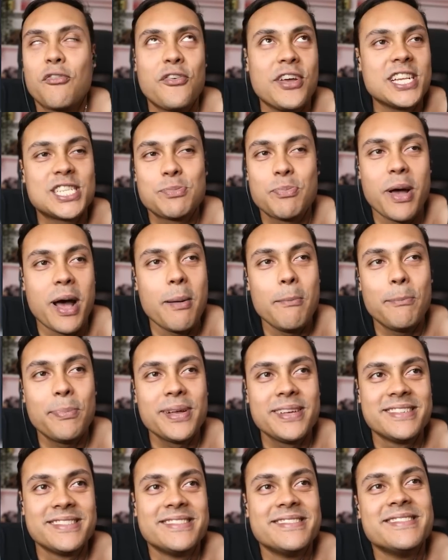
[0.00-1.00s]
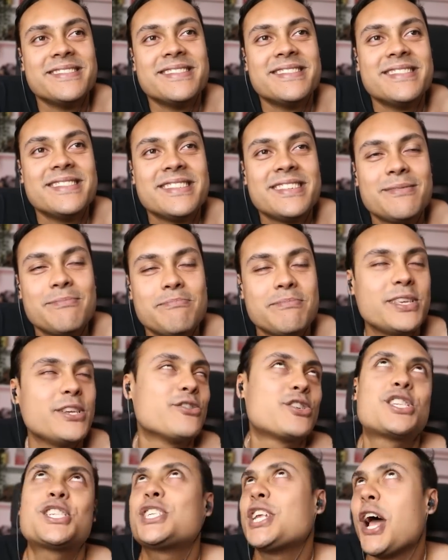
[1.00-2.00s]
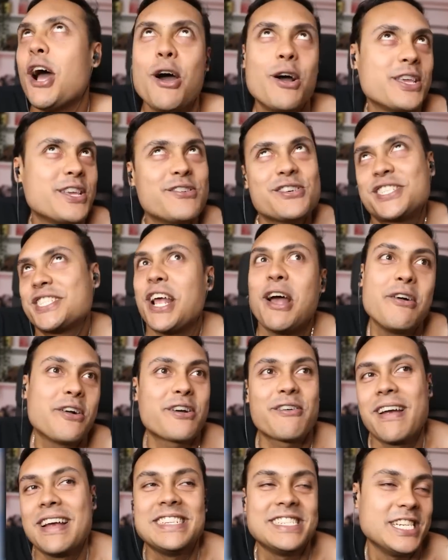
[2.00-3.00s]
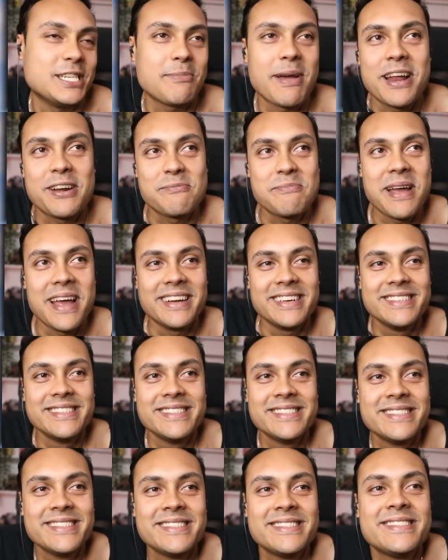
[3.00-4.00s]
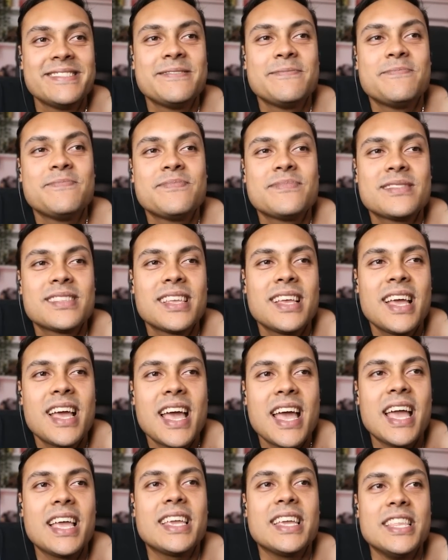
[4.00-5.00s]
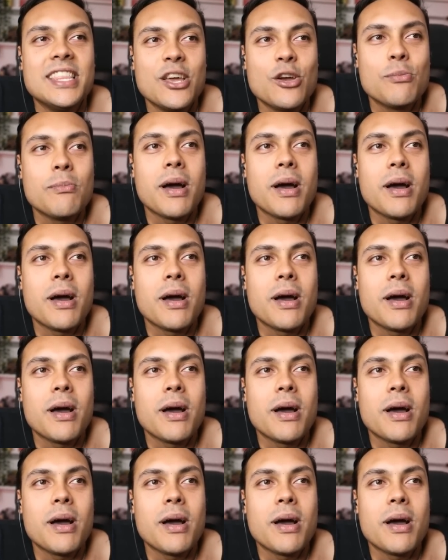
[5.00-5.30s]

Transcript: fist bump? You're so you're so crazy, Spider-Man. Hang in there,